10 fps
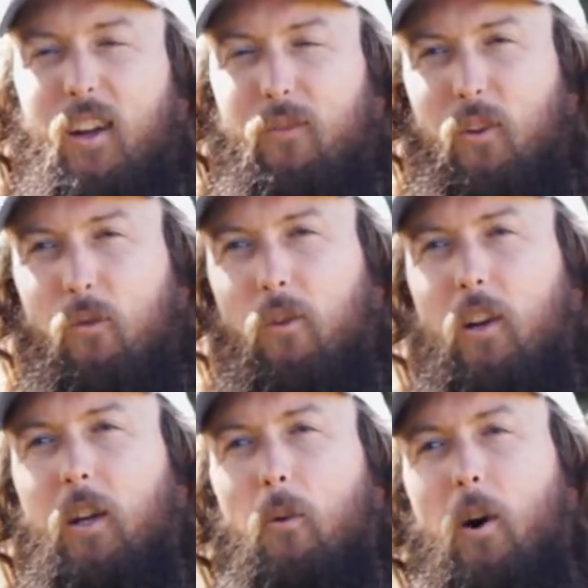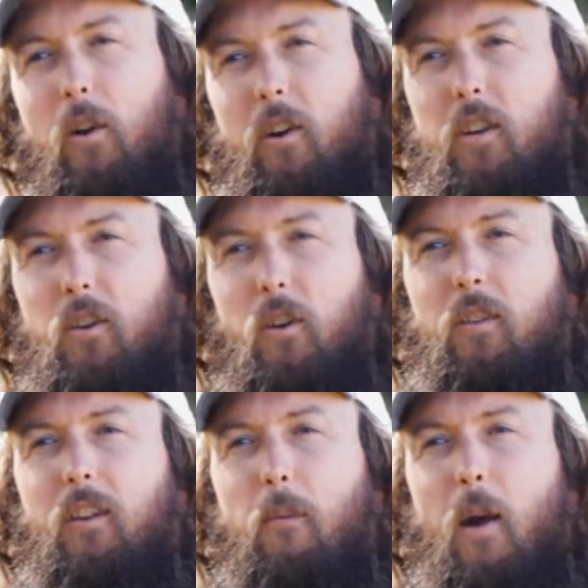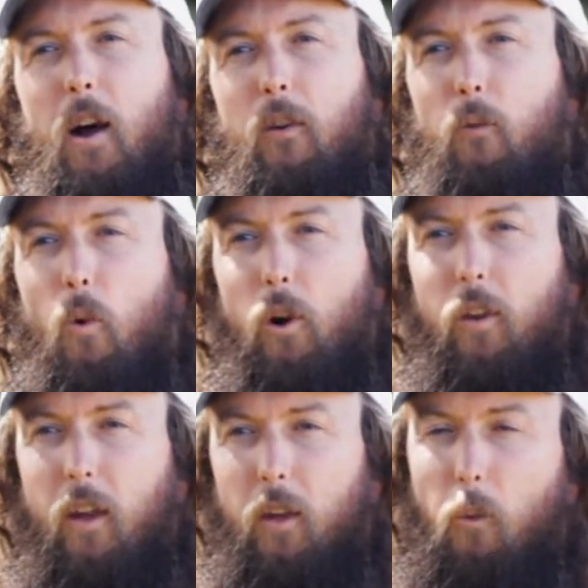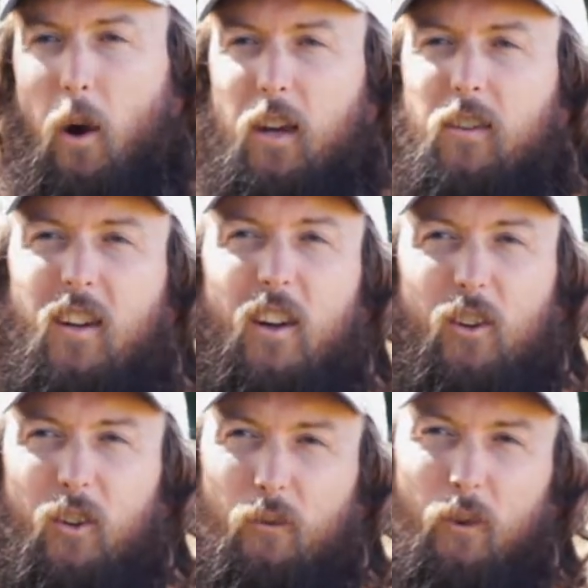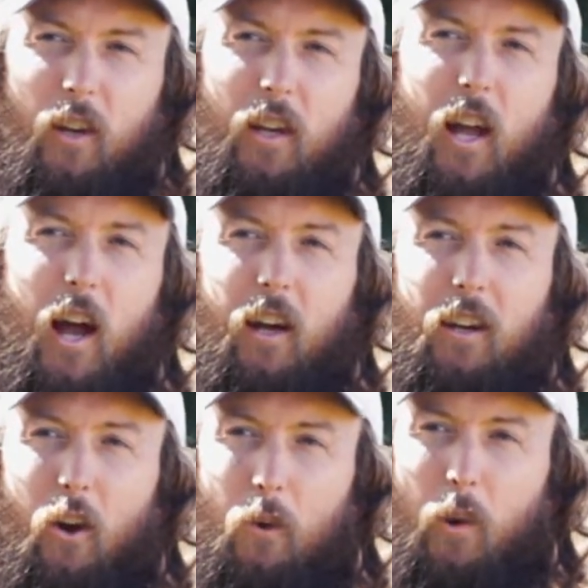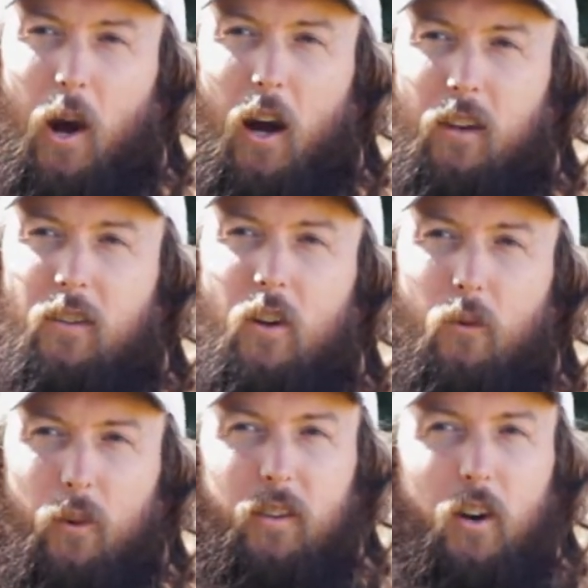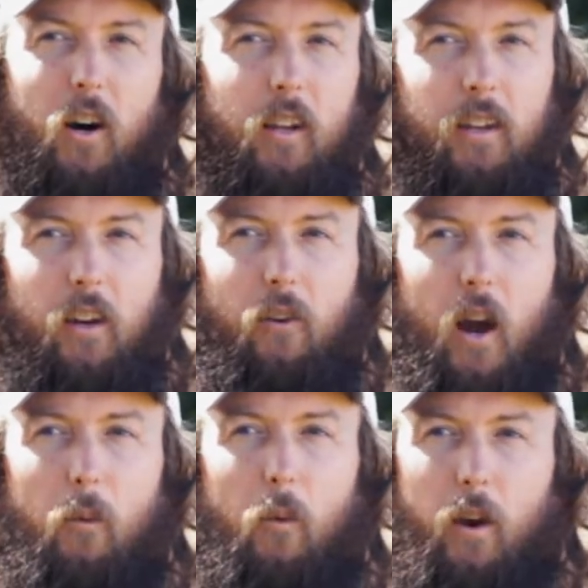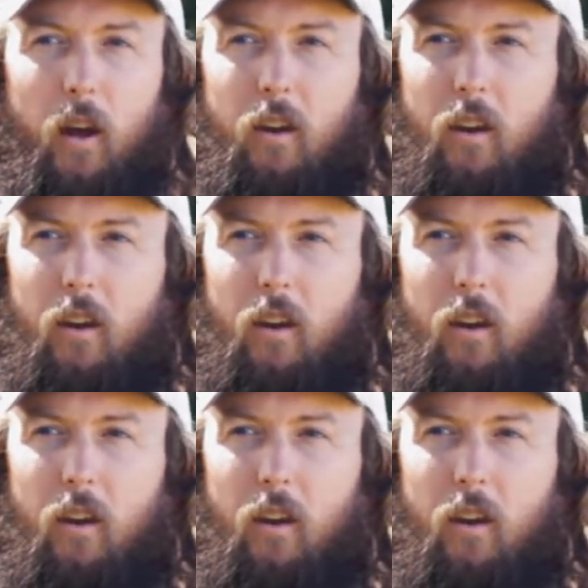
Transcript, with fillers: If you really want to reduce the amount of water that you waste, you really can't go past recycling your grey water.